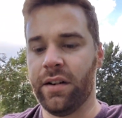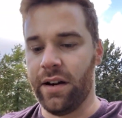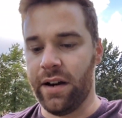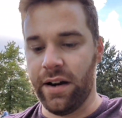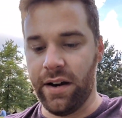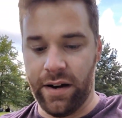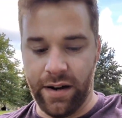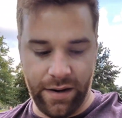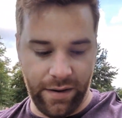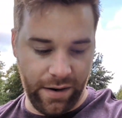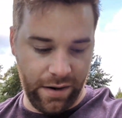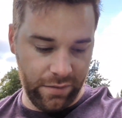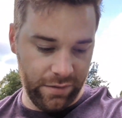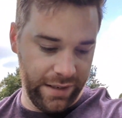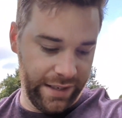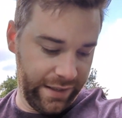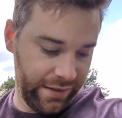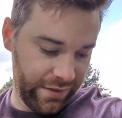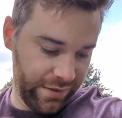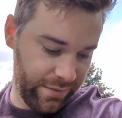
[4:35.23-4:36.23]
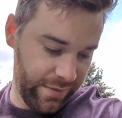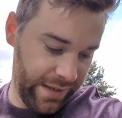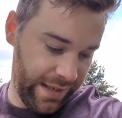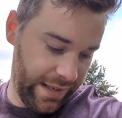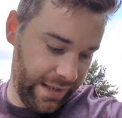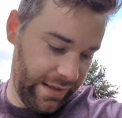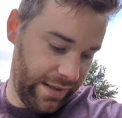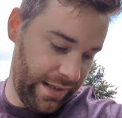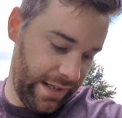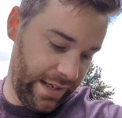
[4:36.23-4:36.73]
I'll link to
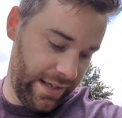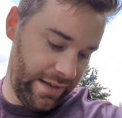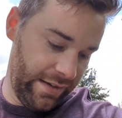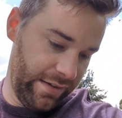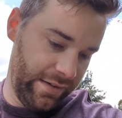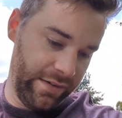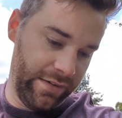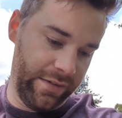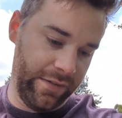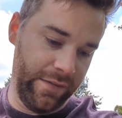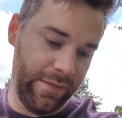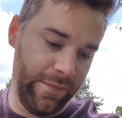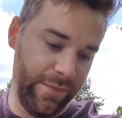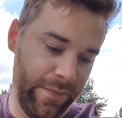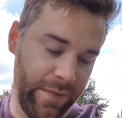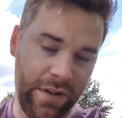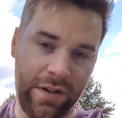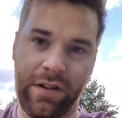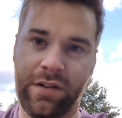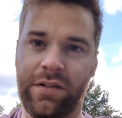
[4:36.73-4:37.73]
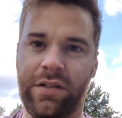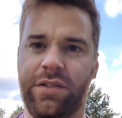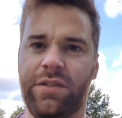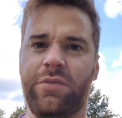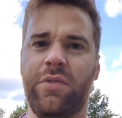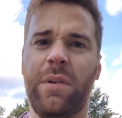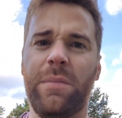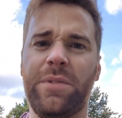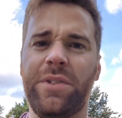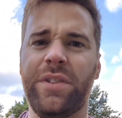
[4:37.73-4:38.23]
it in the
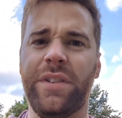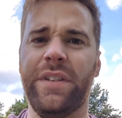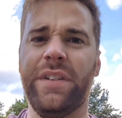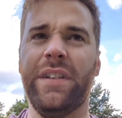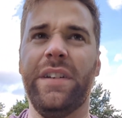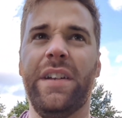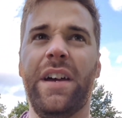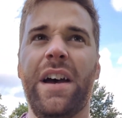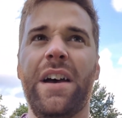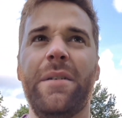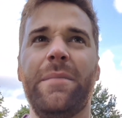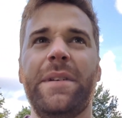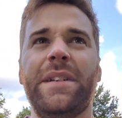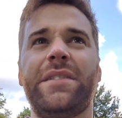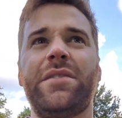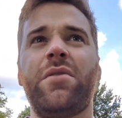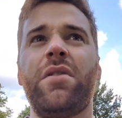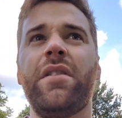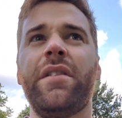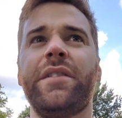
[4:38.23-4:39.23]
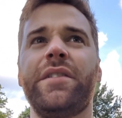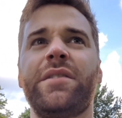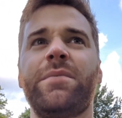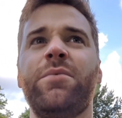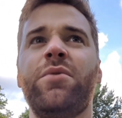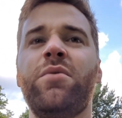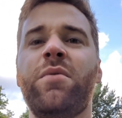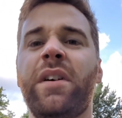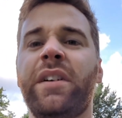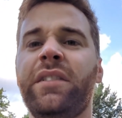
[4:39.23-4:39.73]
description. It's quite a
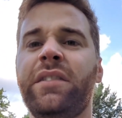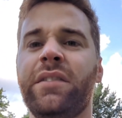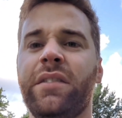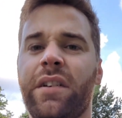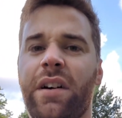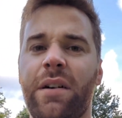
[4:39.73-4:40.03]
small one.